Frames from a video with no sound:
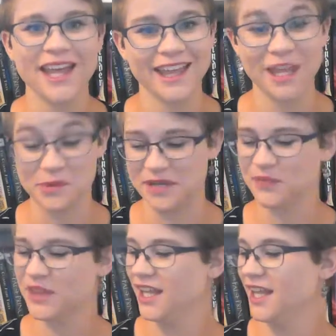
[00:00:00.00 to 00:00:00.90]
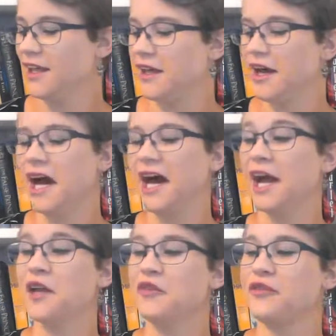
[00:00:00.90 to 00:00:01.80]
Anyway,
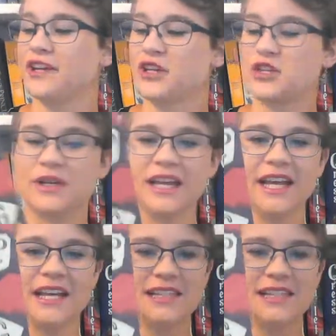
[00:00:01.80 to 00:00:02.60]
I finished reading